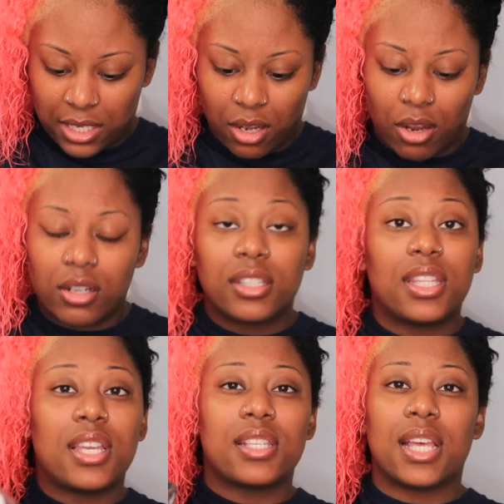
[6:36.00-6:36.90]
out of all the
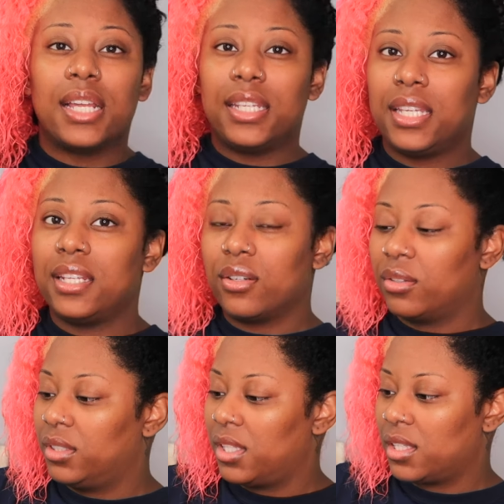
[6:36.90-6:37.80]
things I needed
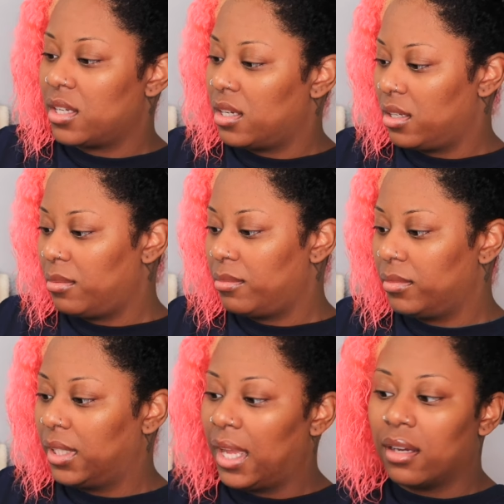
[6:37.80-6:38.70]
on this cup,
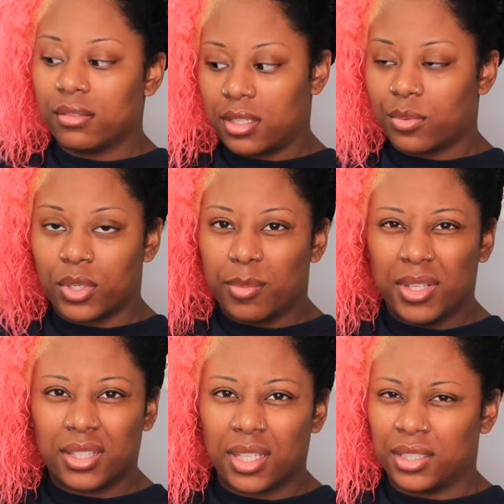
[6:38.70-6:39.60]
the ounces want to
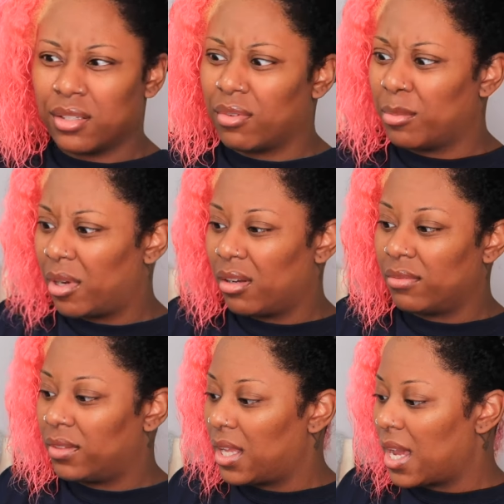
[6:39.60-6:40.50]
be the thing to rub
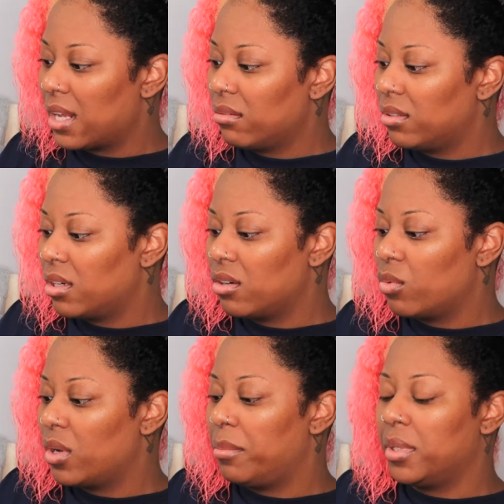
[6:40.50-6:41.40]
off. Like I don't know
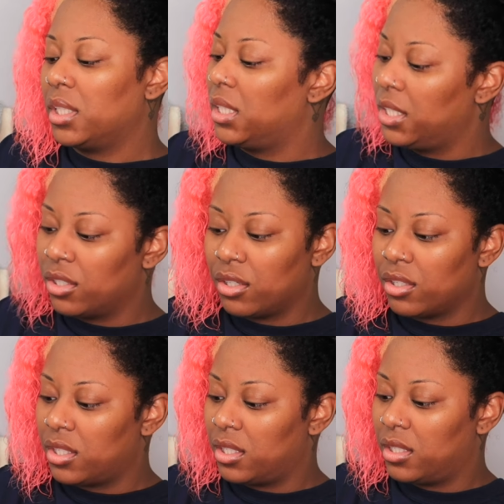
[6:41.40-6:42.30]
what
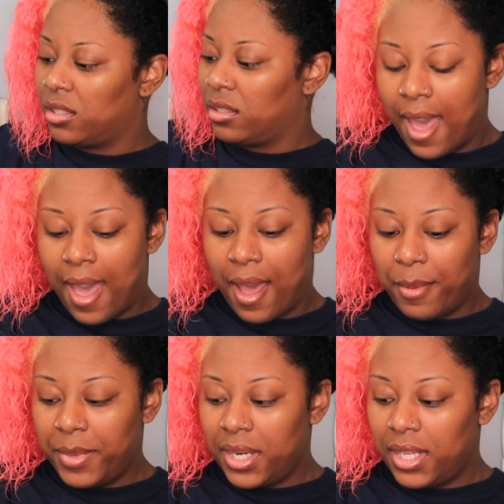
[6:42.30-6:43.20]
milliliters and how
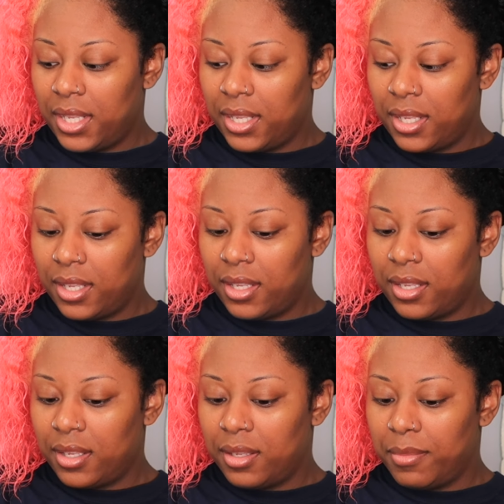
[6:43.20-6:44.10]

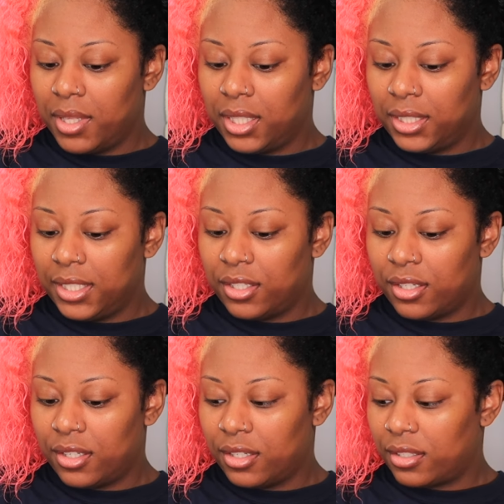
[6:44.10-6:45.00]
many
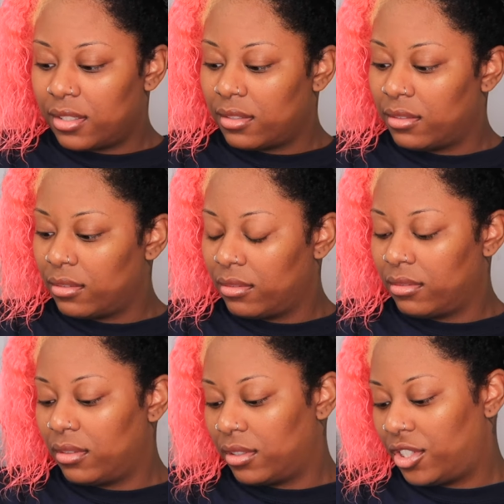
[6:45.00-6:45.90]
milliliters. I didn't
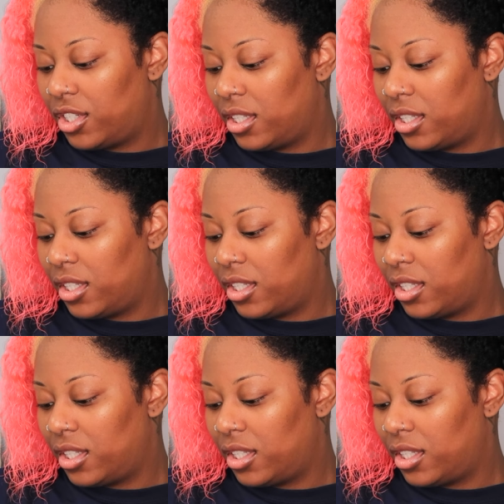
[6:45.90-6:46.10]
get oh, that.